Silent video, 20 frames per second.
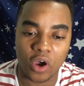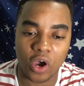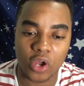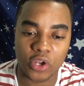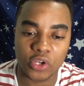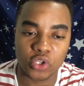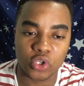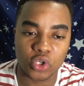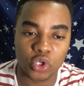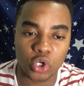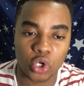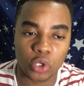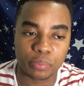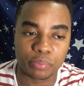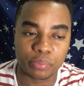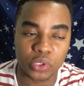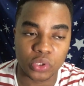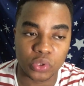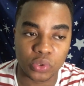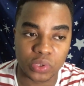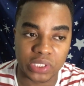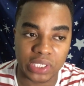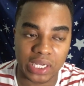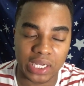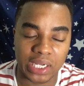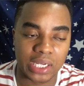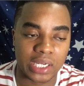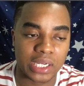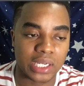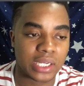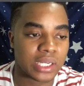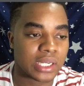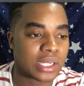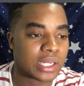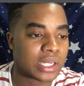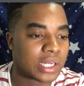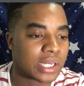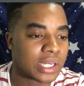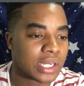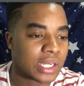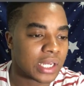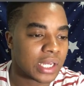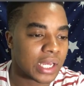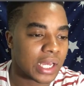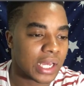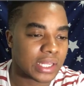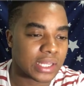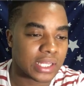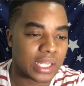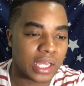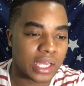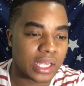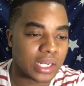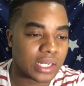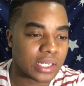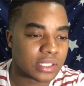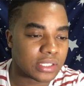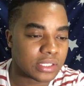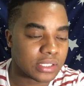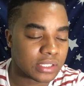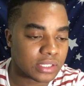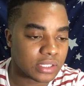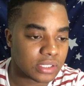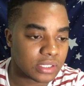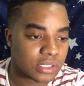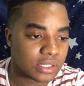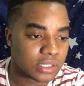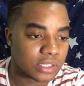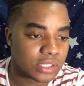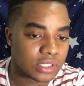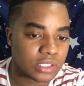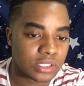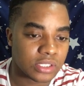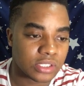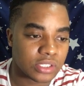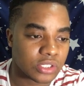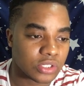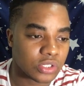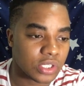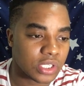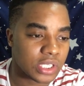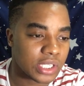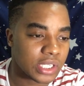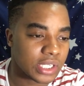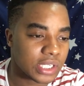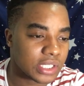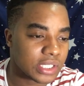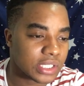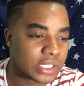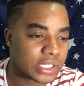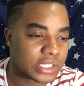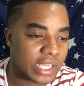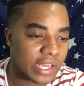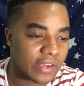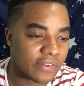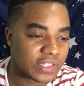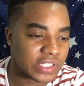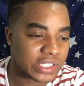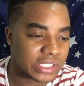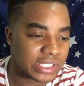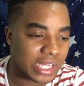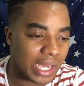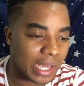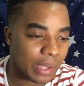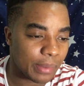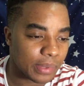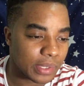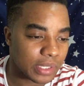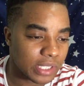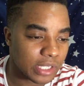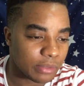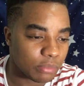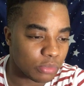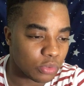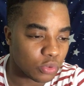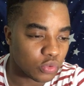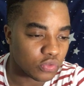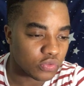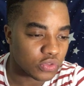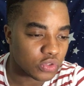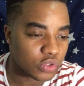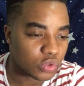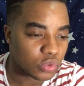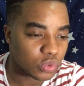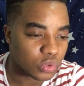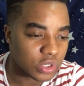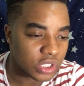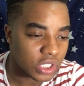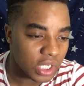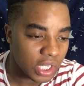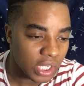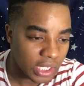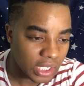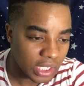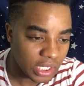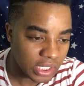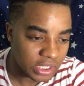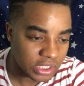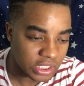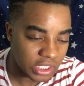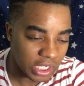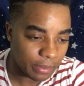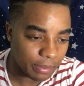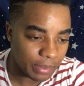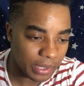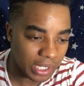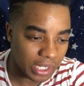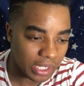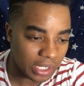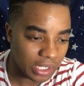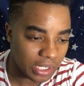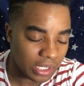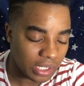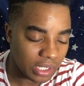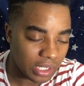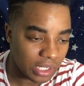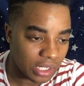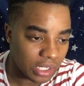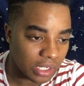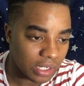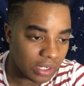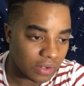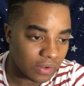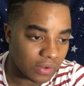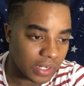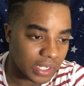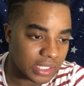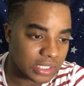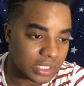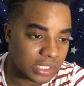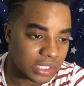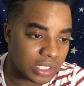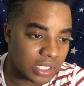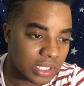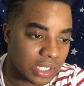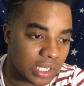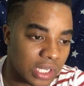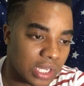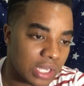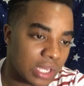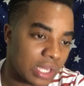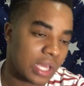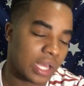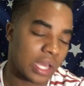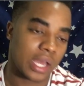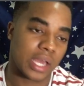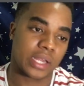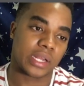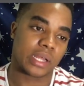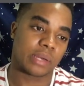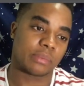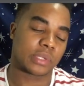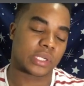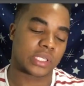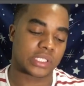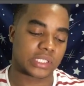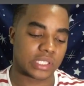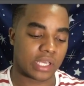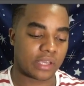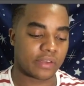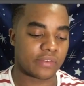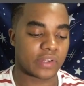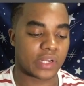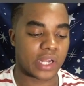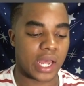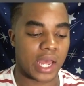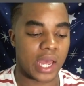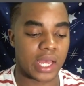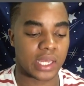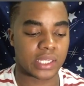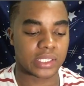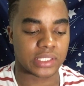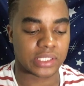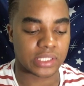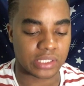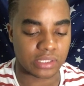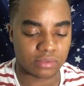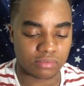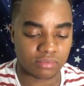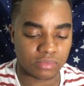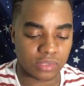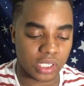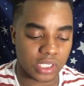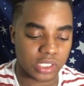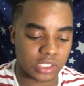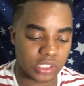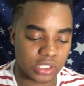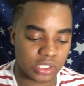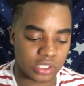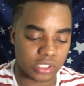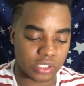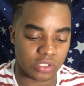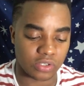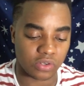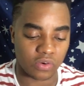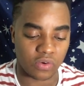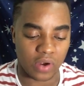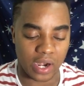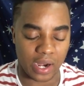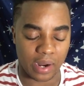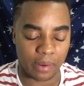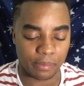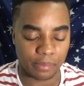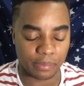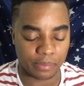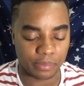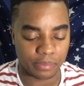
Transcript: on your computer, and then you click Save As Type, and then move to JPEG, right? And I'm going to save it as Instagram